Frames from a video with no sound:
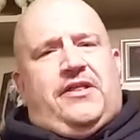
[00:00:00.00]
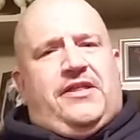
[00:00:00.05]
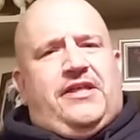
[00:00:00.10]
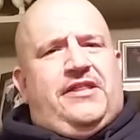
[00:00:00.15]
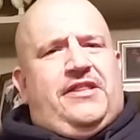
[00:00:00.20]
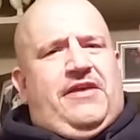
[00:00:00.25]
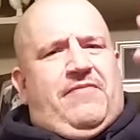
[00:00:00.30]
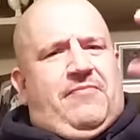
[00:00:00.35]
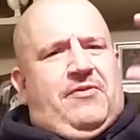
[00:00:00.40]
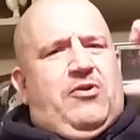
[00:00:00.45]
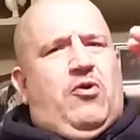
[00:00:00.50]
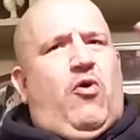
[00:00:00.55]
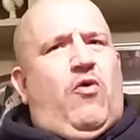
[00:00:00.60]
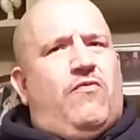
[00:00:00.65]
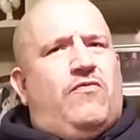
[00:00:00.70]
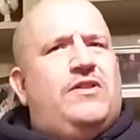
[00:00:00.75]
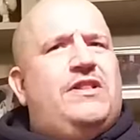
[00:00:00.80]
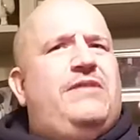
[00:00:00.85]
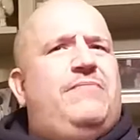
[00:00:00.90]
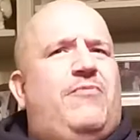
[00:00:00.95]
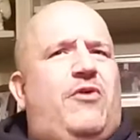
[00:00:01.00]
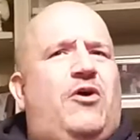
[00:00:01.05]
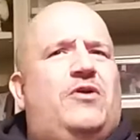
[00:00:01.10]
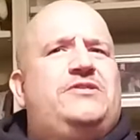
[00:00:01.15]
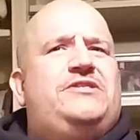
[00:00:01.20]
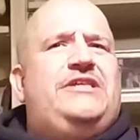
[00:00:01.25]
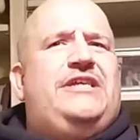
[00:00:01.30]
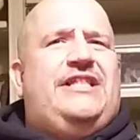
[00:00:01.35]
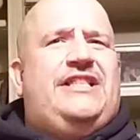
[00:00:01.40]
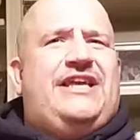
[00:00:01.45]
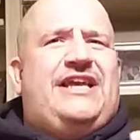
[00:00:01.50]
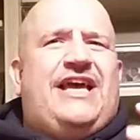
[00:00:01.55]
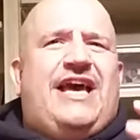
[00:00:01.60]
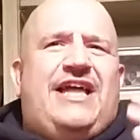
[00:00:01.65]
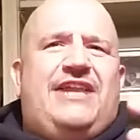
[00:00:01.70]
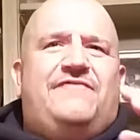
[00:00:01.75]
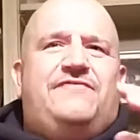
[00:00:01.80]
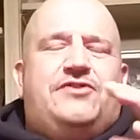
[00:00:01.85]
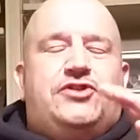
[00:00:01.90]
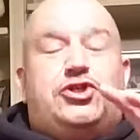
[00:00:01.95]
they've been overly malty, and they
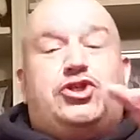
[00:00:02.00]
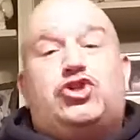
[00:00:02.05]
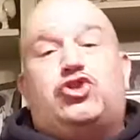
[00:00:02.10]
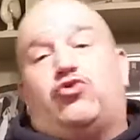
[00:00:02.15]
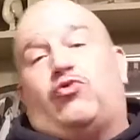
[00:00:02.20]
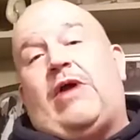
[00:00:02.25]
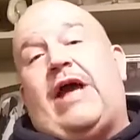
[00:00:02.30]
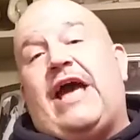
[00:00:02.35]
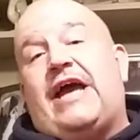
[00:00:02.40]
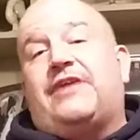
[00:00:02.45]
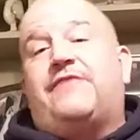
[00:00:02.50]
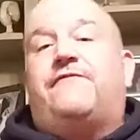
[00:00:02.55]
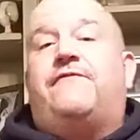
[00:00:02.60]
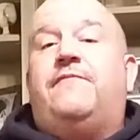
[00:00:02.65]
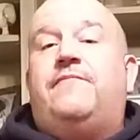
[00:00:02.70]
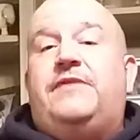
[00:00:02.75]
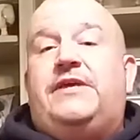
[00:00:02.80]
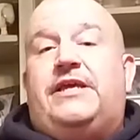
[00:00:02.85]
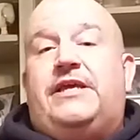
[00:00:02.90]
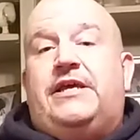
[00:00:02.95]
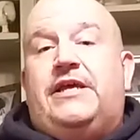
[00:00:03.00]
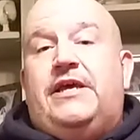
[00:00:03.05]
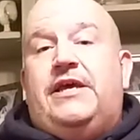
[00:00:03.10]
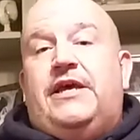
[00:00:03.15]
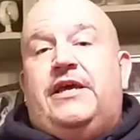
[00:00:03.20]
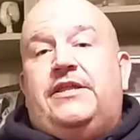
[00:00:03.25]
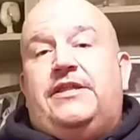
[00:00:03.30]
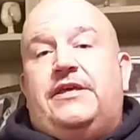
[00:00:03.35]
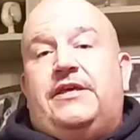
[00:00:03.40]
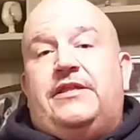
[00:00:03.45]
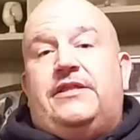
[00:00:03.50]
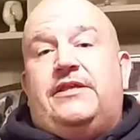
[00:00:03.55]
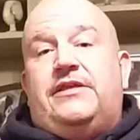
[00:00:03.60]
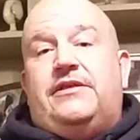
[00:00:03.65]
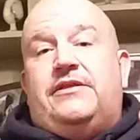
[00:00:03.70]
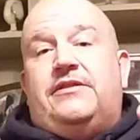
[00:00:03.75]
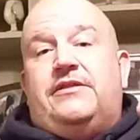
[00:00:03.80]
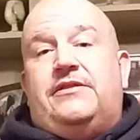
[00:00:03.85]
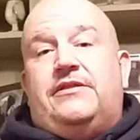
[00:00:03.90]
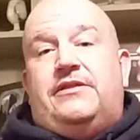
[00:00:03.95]
kind of distract from the
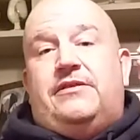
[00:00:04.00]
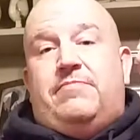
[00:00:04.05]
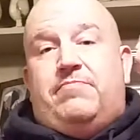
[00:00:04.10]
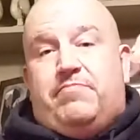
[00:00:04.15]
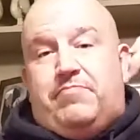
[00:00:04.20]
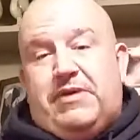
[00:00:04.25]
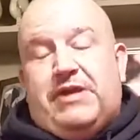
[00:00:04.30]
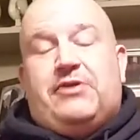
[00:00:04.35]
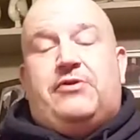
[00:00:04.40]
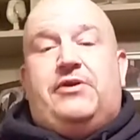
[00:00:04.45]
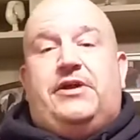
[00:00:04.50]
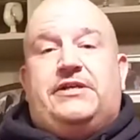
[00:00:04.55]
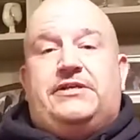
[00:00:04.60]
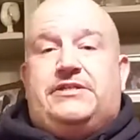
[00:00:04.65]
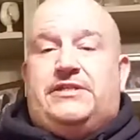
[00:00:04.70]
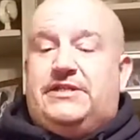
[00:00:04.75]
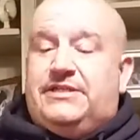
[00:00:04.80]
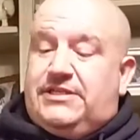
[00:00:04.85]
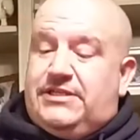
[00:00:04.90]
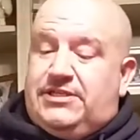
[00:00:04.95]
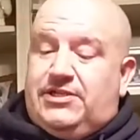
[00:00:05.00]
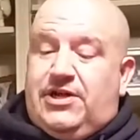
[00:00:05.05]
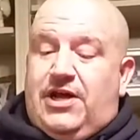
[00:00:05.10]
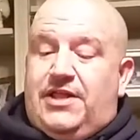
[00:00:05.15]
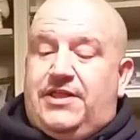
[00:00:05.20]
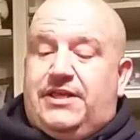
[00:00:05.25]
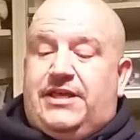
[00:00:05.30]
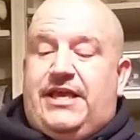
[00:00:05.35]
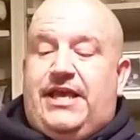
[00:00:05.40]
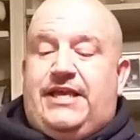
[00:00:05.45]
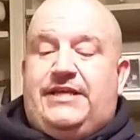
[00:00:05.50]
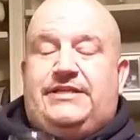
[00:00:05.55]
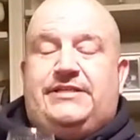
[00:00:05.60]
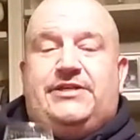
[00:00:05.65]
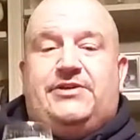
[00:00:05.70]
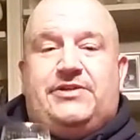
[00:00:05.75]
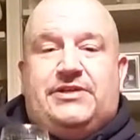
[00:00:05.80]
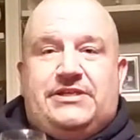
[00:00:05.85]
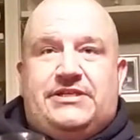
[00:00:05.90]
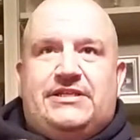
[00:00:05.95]
bitterness. This is not the case
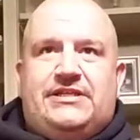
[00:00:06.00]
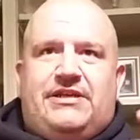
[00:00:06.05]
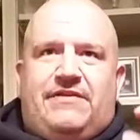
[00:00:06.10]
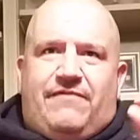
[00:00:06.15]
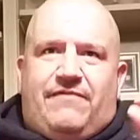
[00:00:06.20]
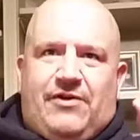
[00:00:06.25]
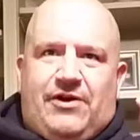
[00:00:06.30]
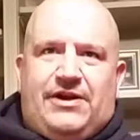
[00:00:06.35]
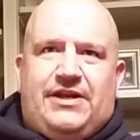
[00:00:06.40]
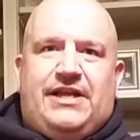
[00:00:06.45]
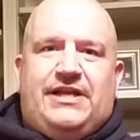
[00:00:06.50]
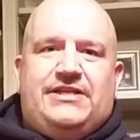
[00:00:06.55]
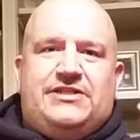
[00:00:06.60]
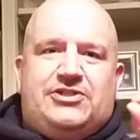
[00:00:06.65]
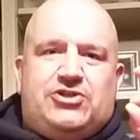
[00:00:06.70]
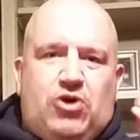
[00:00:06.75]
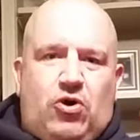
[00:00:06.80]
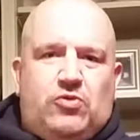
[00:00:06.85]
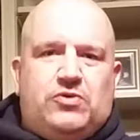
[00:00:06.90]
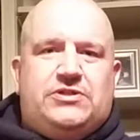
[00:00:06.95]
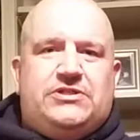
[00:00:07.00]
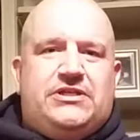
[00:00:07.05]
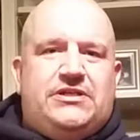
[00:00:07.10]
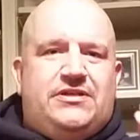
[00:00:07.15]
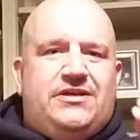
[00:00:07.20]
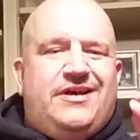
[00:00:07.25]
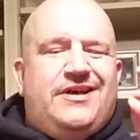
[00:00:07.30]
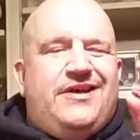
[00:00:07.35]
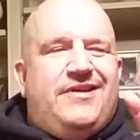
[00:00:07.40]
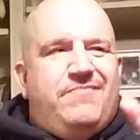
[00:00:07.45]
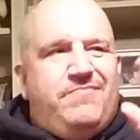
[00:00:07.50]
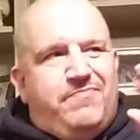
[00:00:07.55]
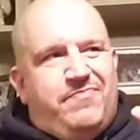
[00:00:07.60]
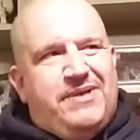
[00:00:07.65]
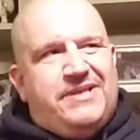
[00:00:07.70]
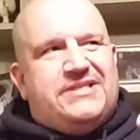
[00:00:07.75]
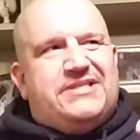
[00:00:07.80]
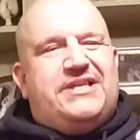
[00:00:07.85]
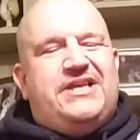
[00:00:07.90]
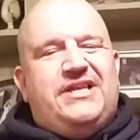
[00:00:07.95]
here. This very nice toasted
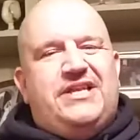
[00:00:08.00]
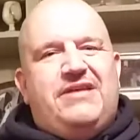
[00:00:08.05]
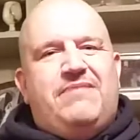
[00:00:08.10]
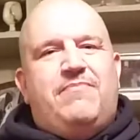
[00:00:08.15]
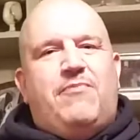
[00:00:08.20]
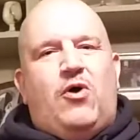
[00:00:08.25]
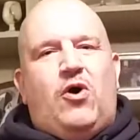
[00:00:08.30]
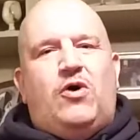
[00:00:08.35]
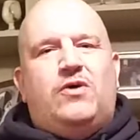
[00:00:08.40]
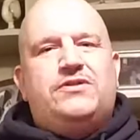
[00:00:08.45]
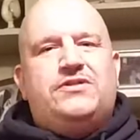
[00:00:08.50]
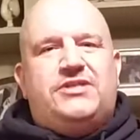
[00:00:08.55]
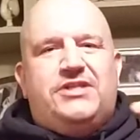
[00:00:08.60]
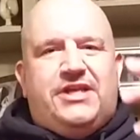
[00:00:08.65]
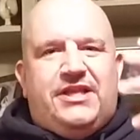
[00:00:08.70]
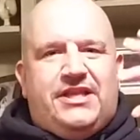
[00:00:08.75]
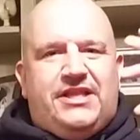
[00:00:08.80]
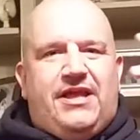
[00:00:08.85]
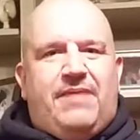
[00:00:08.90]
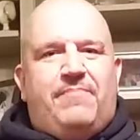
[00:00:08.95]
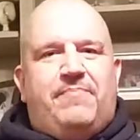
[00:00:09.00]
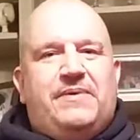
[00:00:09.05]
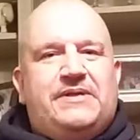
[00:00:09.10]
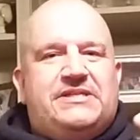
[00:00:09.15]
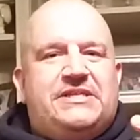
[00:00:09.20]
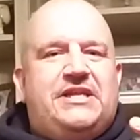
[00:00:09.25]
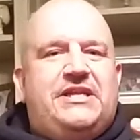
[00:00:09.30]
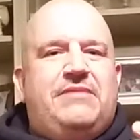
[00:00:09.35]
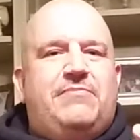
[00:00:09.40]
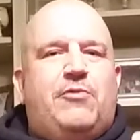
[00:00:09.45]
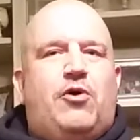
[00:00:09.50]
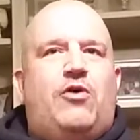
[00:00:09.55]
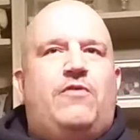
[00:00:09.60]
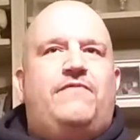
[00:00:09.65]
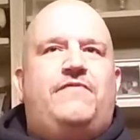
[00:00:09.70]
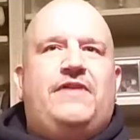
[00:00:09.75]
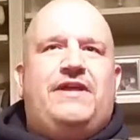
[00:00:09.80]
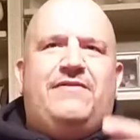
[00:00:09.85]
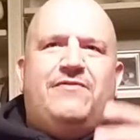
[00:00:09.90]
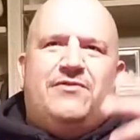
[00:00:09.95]
biscuity malt. So you're getting that biscuity
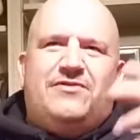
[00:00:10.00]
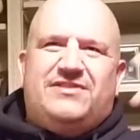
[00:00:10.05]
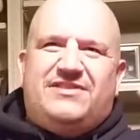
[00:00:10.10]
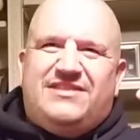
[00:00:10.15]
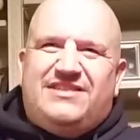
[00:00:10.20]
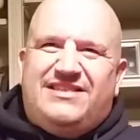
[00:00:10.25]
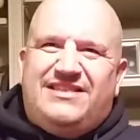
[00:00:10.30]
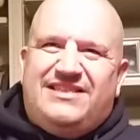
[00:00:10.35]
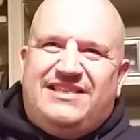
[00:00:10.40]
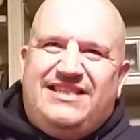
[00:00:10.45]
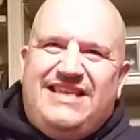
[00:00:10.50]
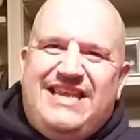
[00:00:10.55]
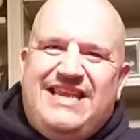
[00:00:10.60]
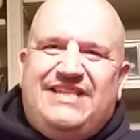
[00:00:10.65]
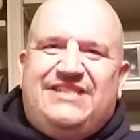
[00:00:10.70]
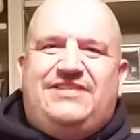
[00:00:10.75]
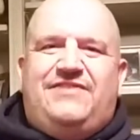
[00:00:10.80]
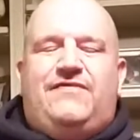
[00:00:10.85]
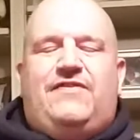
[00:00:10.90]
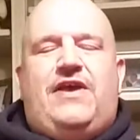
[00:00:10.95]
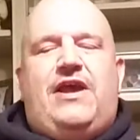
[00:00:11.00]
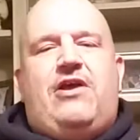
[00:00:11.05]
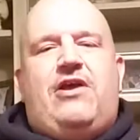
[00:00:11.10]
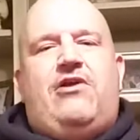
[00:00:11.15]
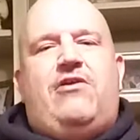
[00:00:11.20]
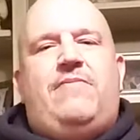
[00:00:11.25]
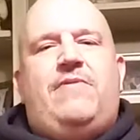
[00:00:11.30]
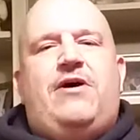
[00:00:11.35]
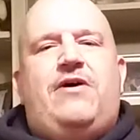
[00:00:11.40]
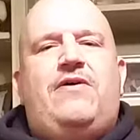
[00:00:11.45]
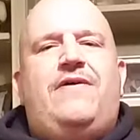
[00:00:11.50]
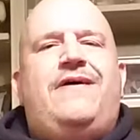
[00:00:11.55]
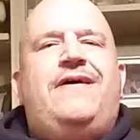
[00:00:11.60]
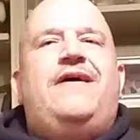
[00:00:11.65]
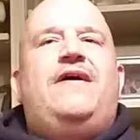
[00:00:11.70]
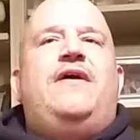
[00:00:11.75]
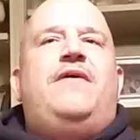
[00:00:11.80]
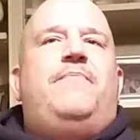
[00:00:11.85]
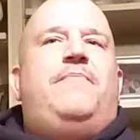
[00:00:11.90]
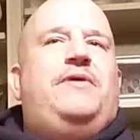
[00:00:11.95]
malt flavor, hints of caramel,
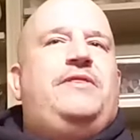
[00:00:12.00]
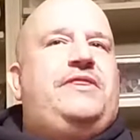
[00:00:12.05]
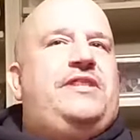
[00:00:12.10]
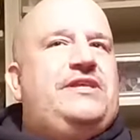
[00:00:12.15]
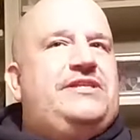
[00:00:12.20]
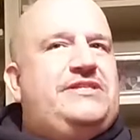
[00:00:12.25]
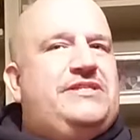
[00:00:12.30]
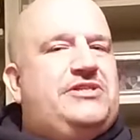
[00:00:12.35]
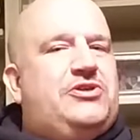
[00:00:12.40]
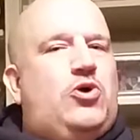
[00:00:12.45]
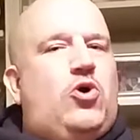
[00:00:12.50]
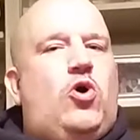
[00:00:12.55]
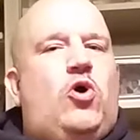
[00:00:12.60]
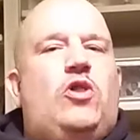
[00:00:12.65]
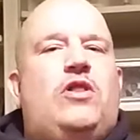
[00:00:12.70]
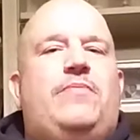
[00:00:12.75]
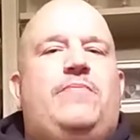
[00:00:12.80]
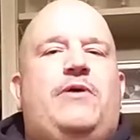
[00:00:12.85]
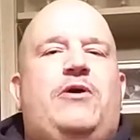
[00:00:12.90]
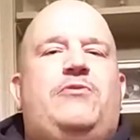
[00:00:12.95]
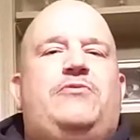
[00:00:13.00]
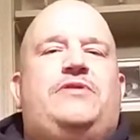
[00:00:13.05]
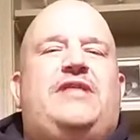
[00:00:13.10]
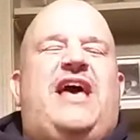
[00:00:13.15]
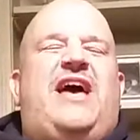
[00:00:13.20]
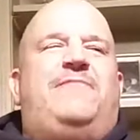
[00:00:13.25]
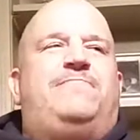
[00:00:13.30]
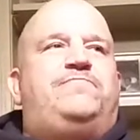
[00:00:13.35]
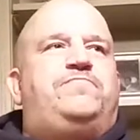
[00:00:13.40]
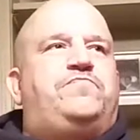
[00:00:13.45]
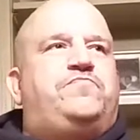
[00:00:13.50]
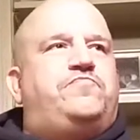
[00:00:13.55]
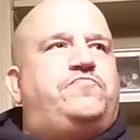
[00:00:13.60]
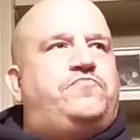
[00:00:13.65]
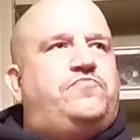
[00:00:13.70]
but this is all about that